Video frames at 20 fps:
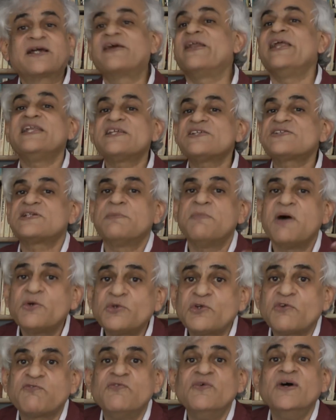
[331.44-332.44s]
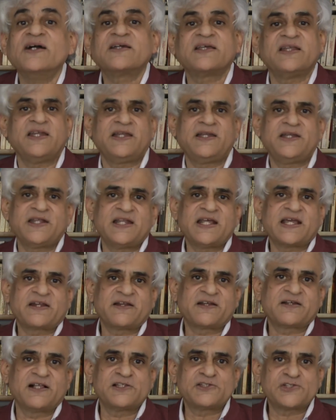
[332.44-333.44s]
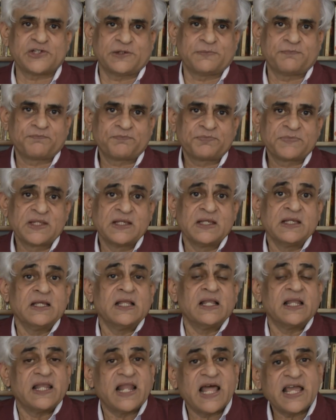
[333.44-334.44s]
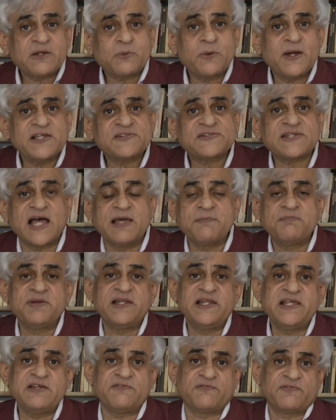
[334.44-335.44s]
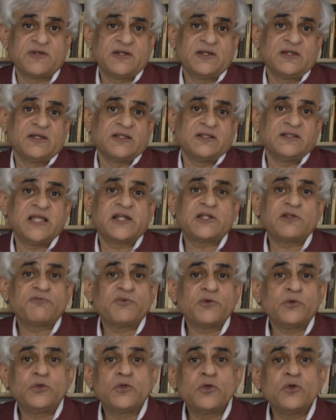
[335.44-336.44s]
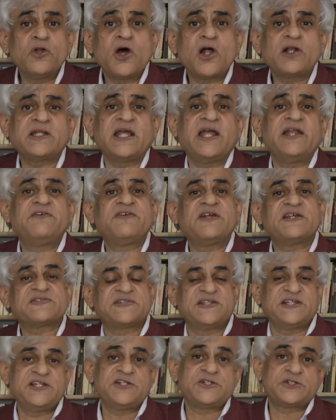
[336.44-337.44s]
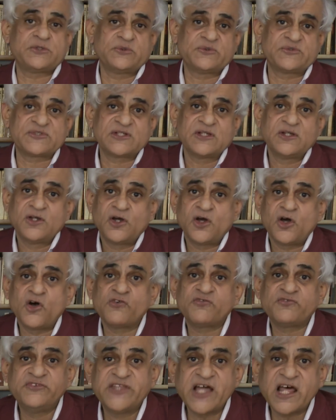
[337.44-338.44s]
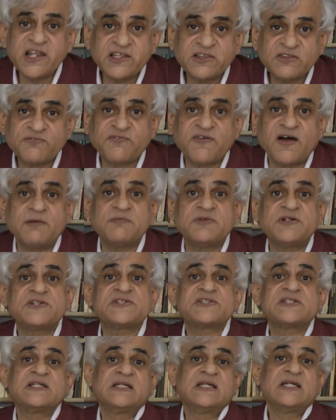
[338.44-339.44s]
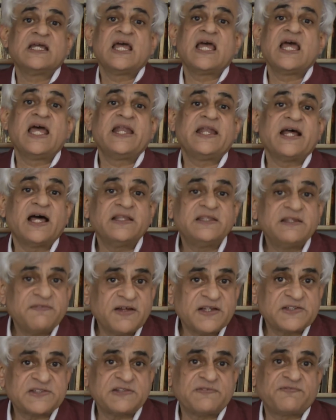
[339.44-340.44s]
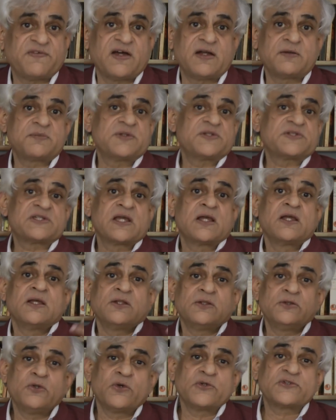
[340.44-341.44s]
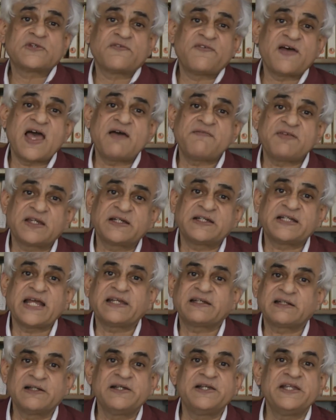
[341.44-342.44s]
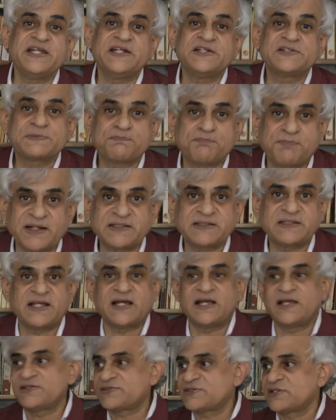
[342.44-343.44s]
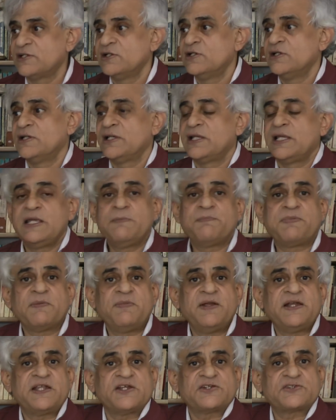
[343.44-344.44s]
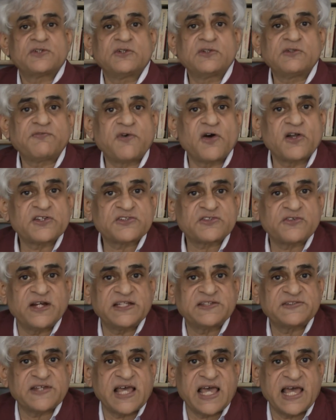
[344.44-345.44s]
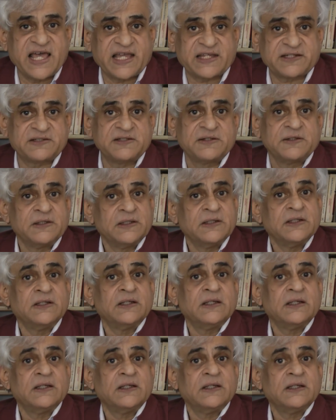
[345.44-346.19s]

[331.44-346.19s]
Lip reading: the greatest amount of work in Indian agriculture. Likewise, I believe that if you do not address the issues of Dalit farmers and Adivasi farmers, those of having title deeds, pattas, implementation of the Forest Rights Act,